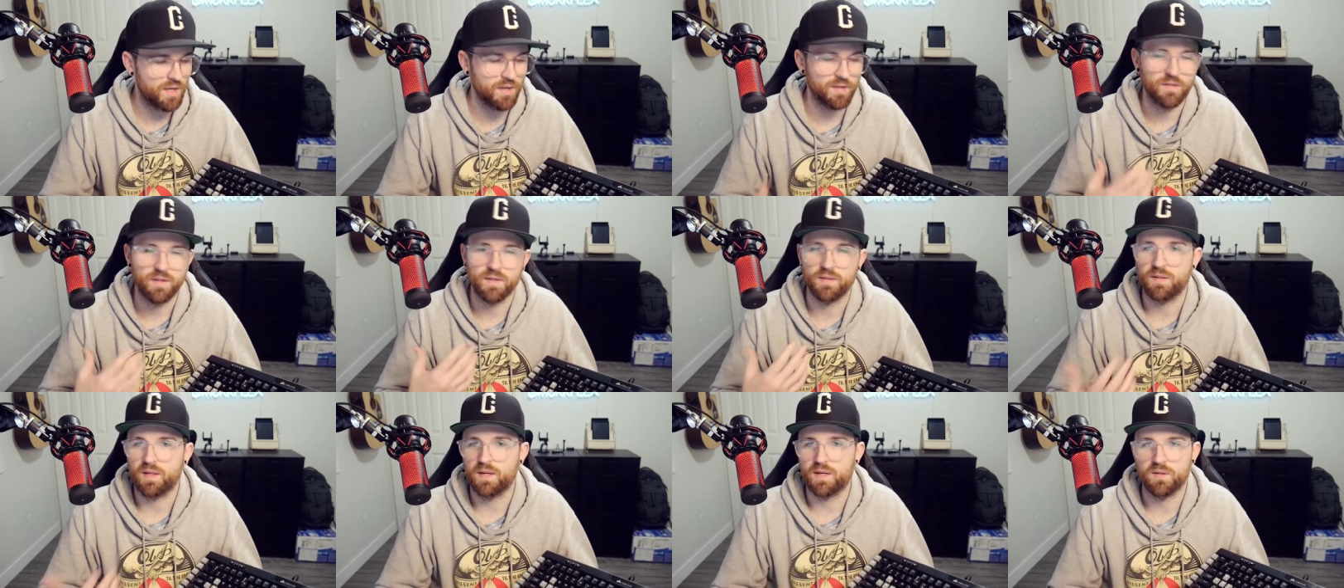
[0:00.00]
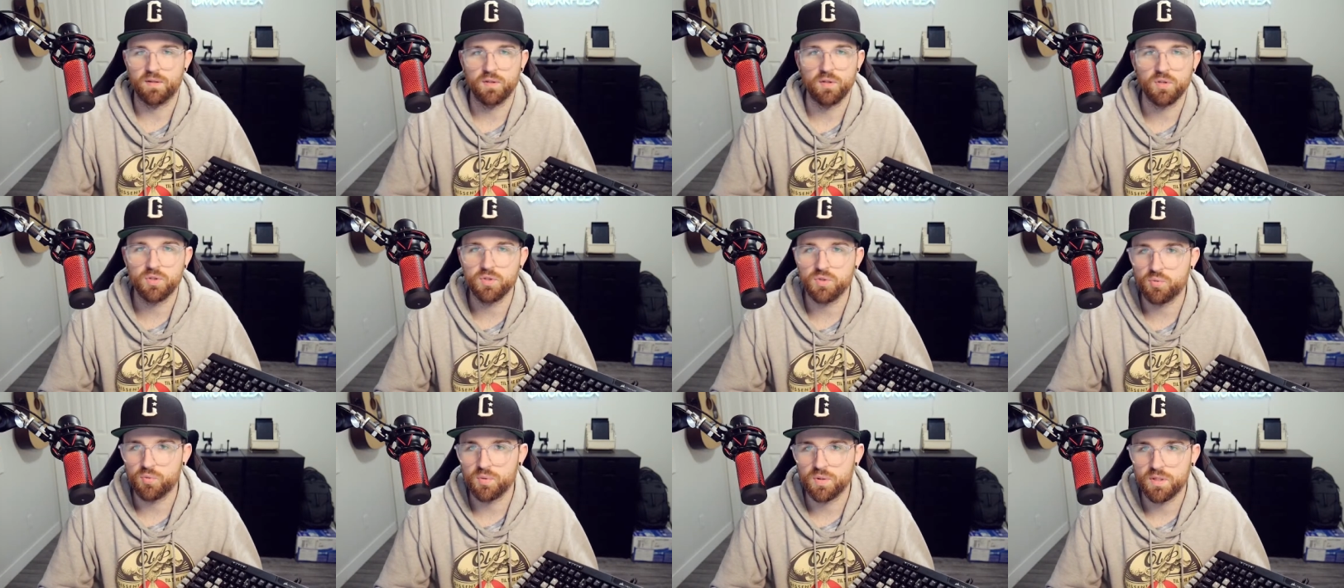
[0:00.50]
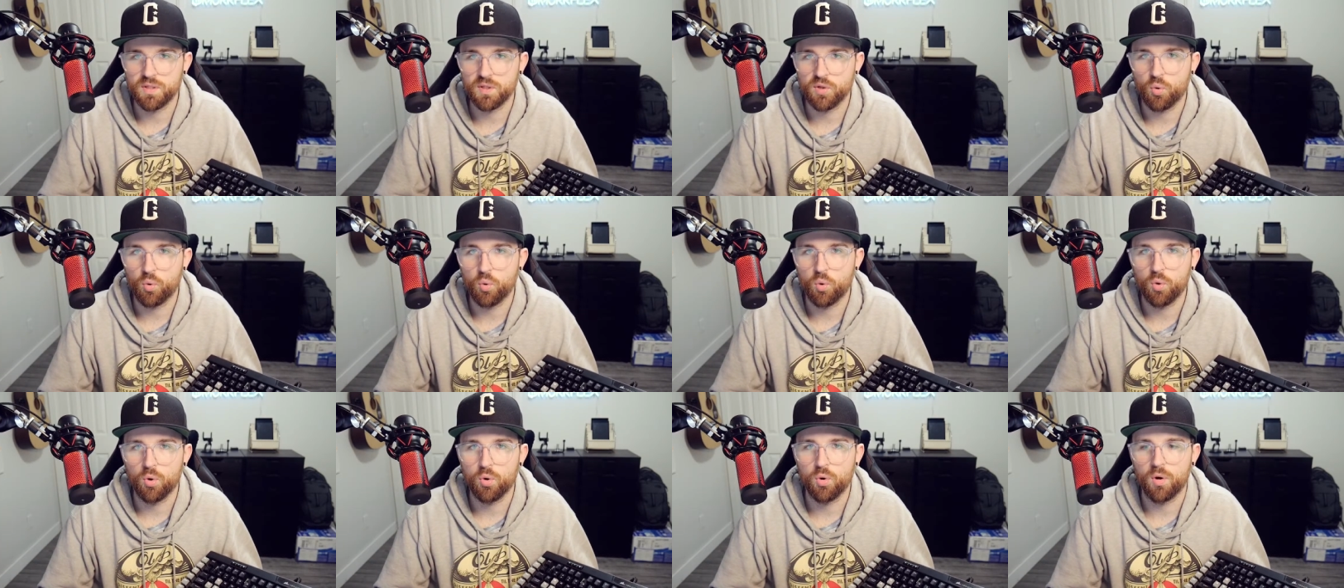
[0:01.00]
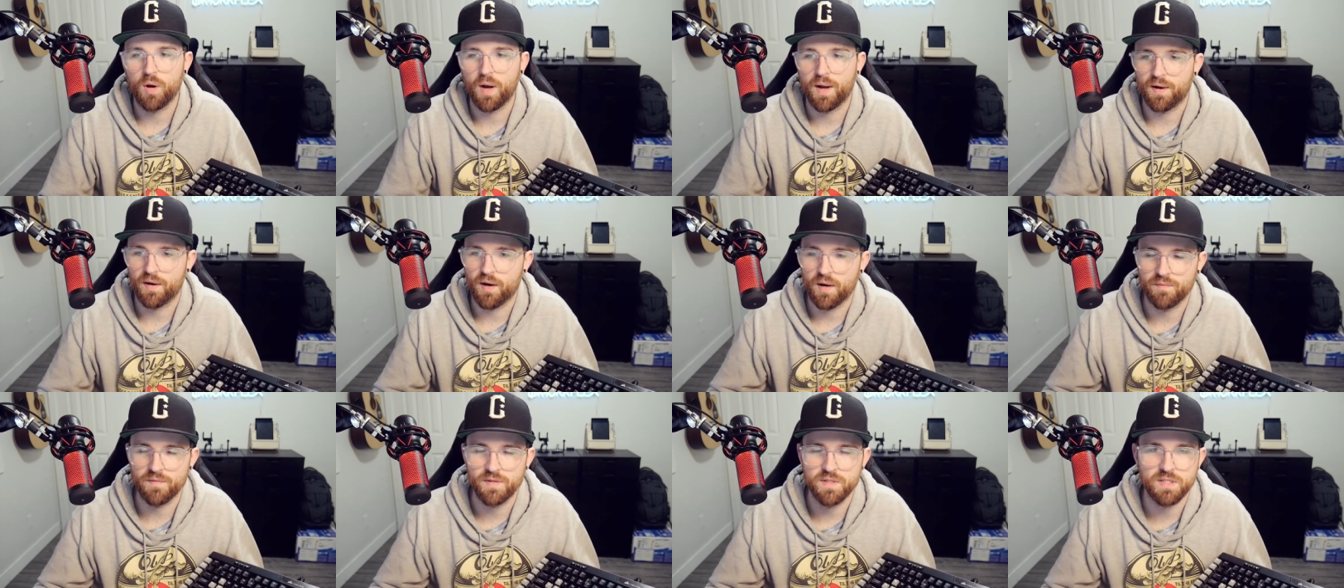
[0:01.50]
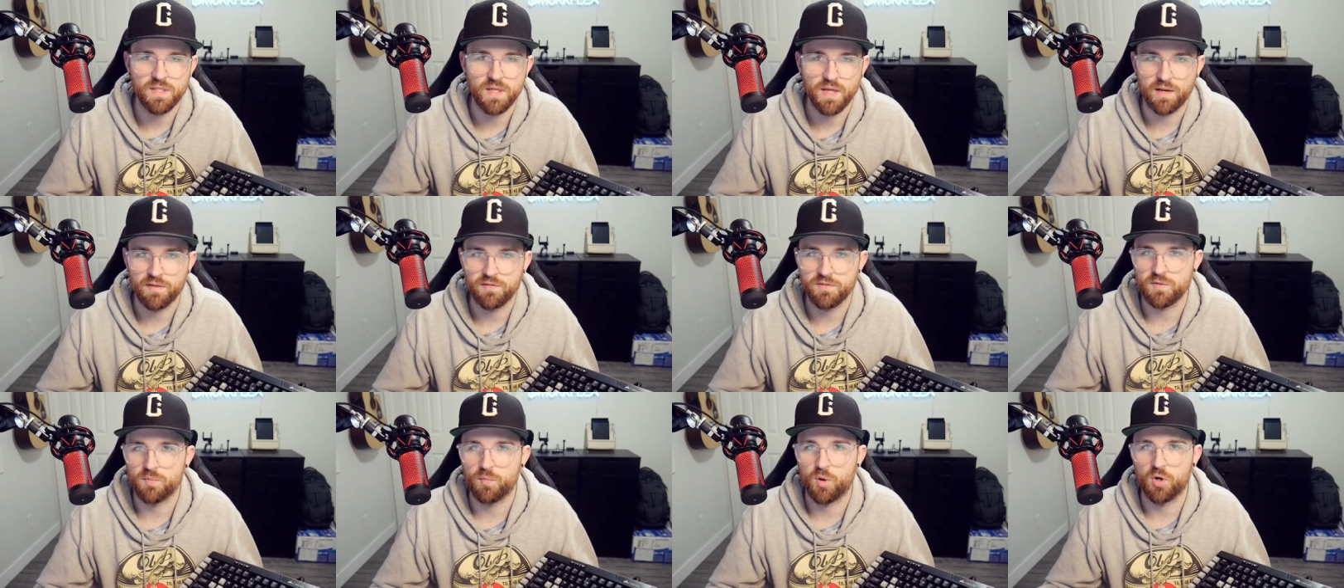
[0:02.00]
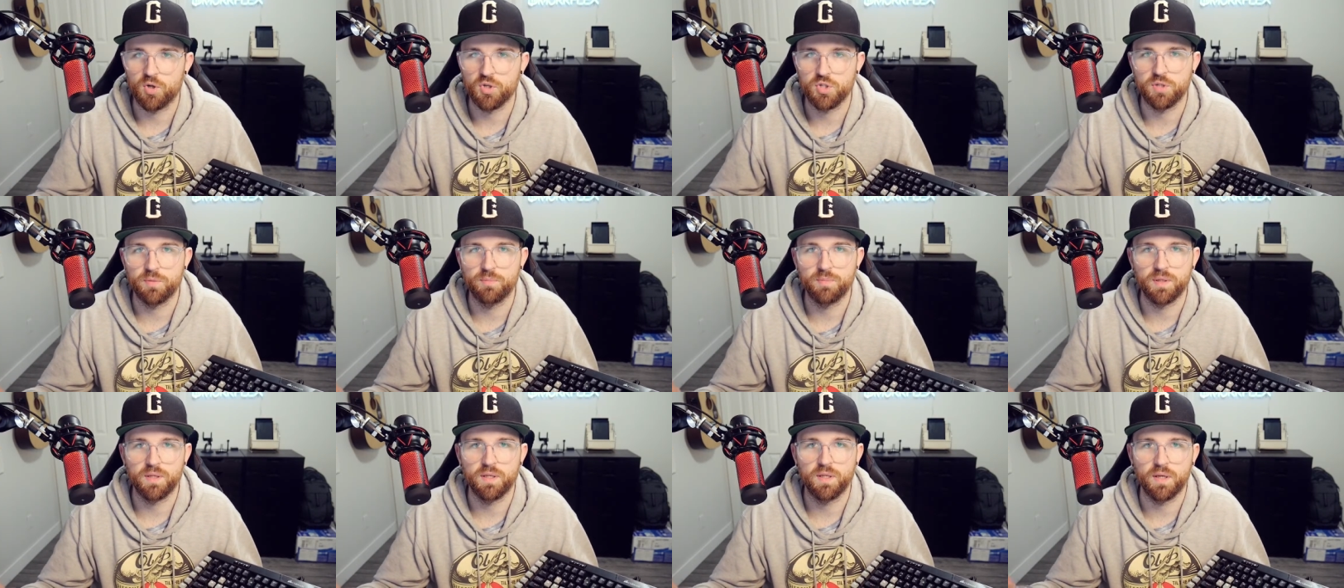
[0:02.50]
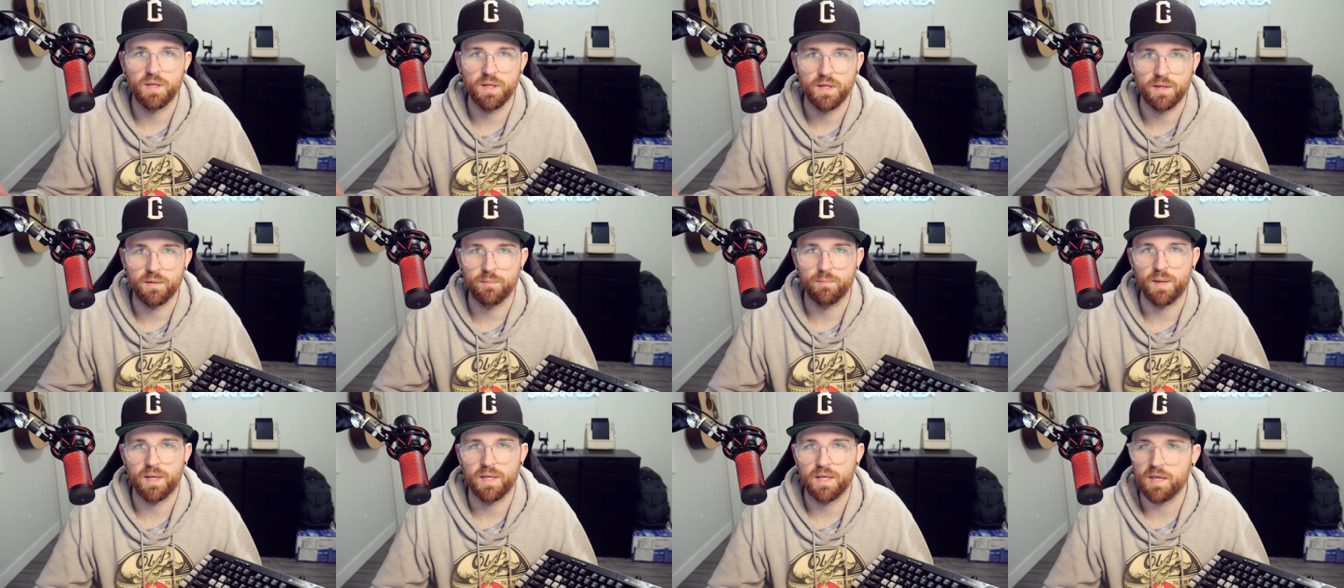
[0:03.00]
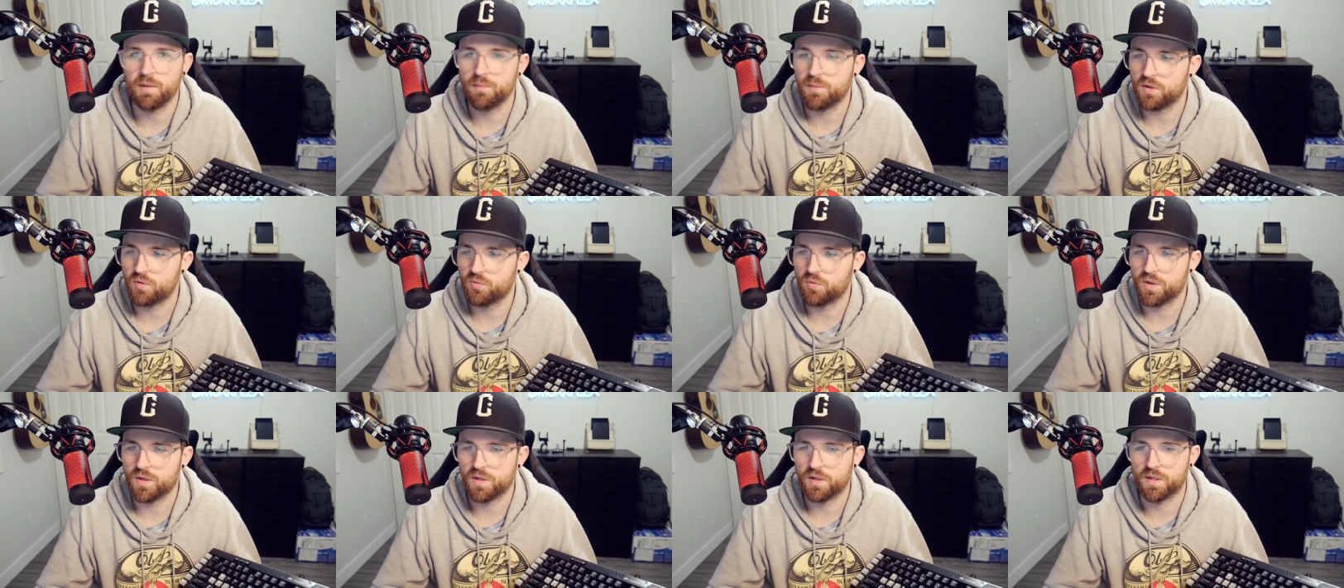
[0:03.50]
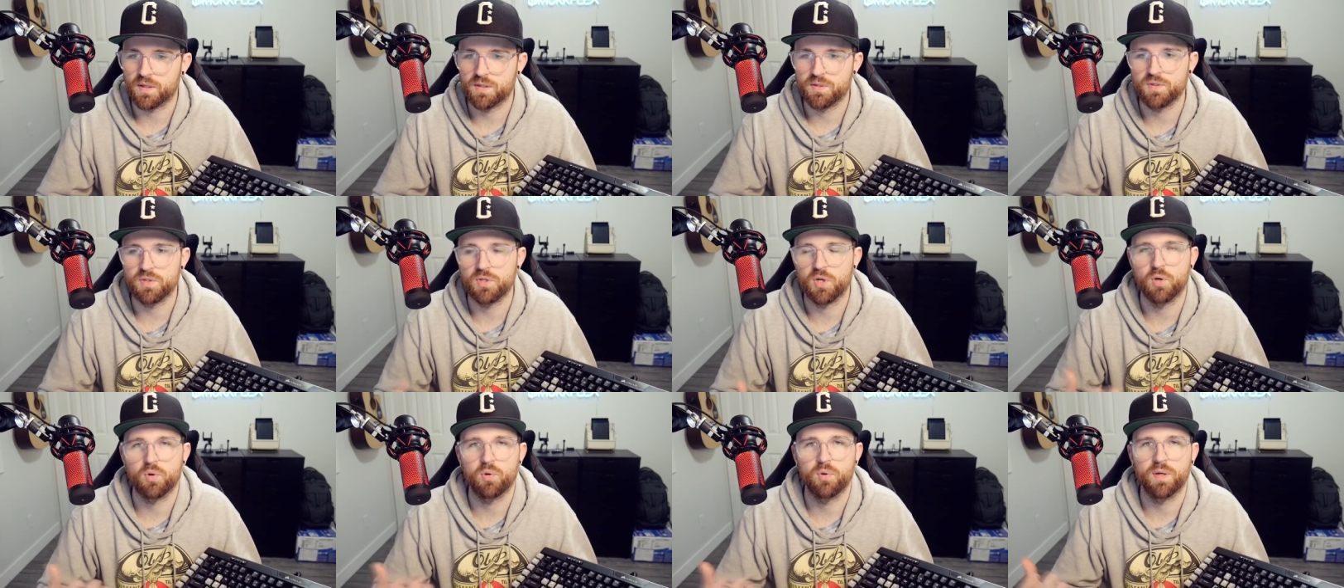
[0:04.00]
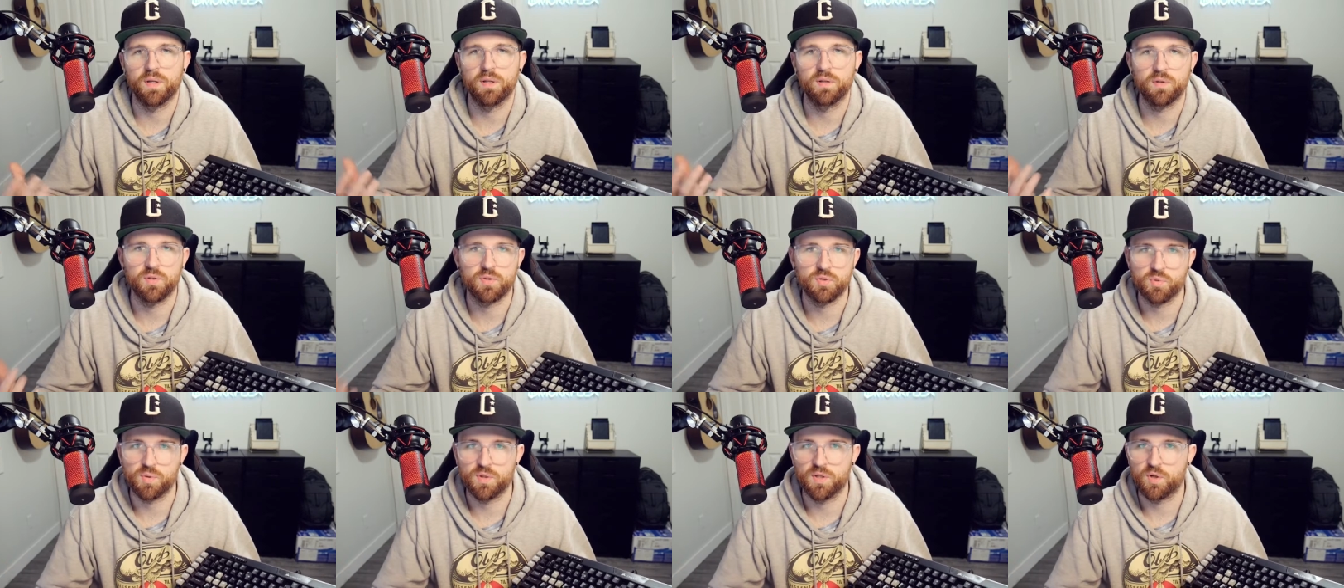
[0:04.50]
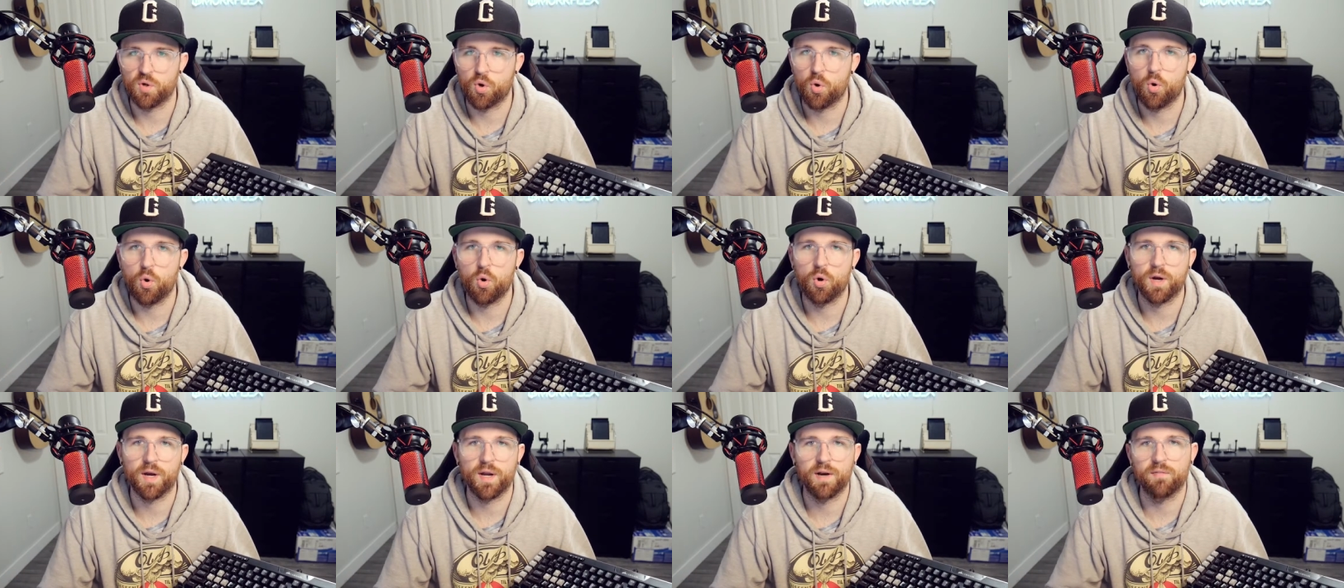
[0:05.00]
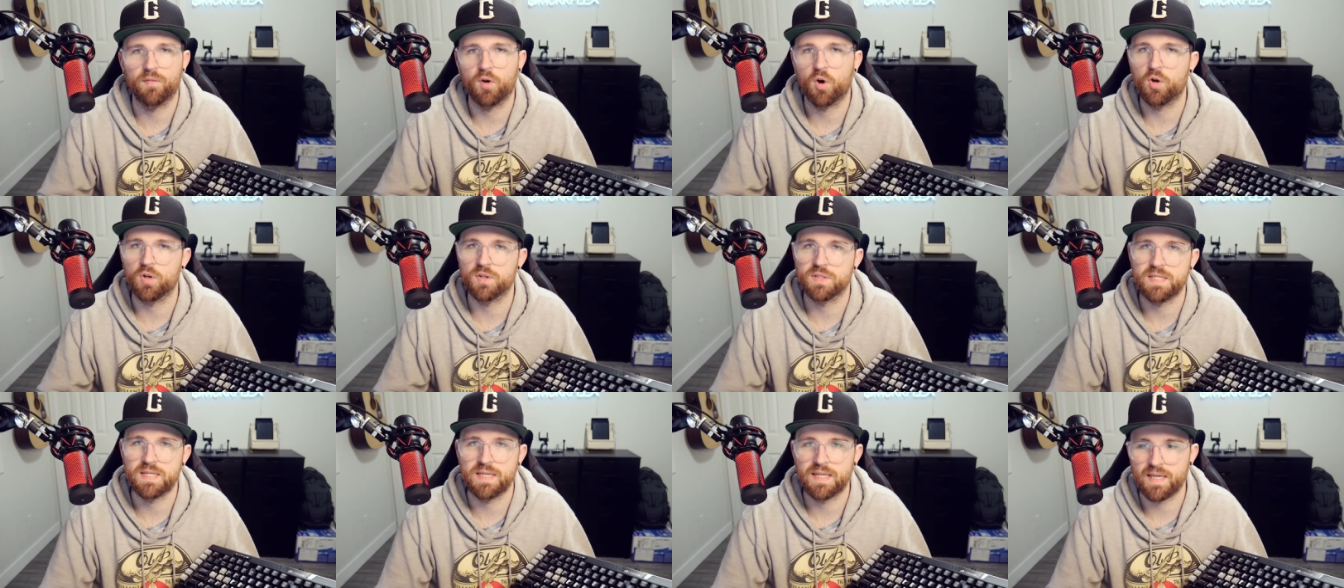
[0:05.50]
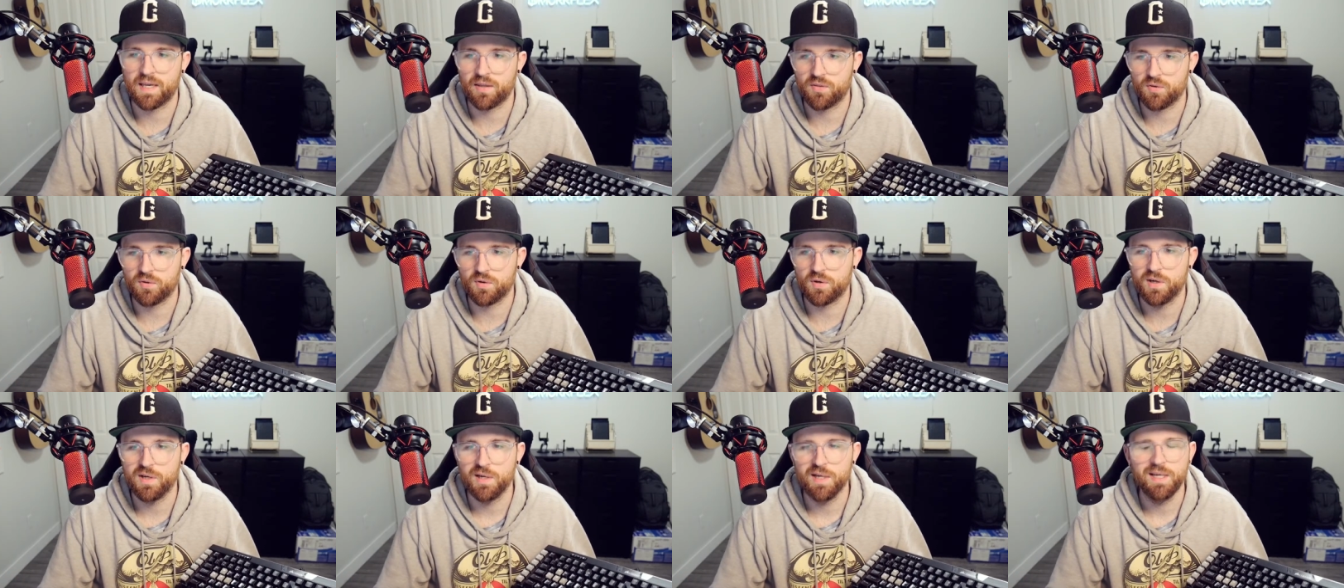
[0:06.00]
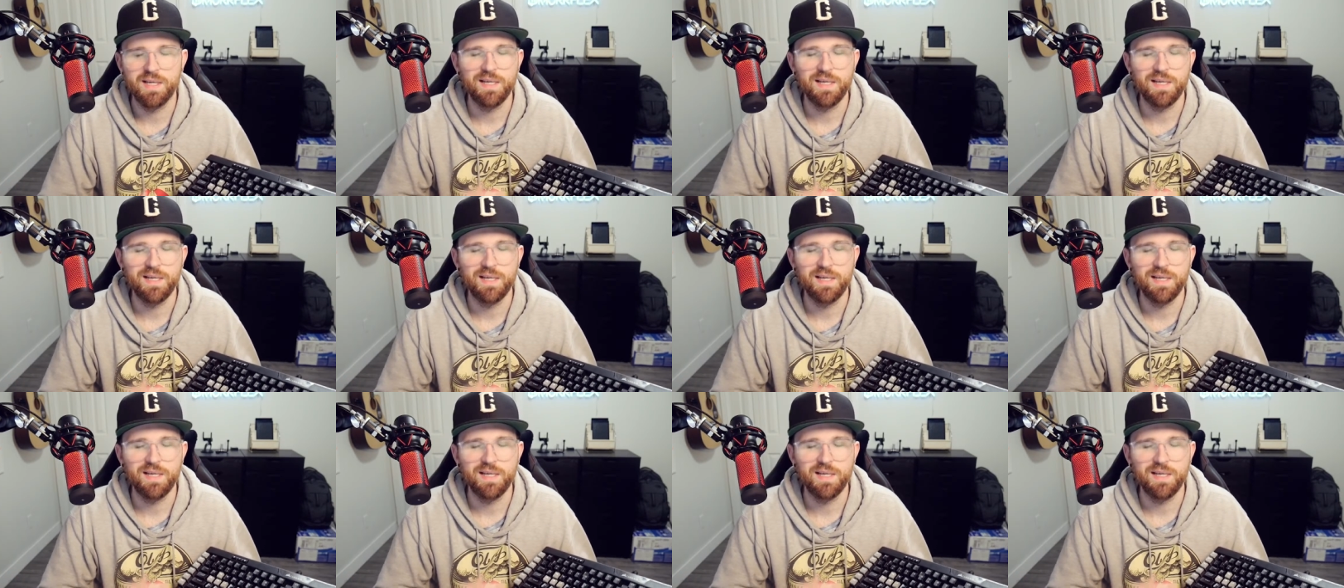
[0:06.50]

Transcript: I think that it looks really cool. I obviously have some RGB in my gaming rig, and so it looks really cool kind of all together.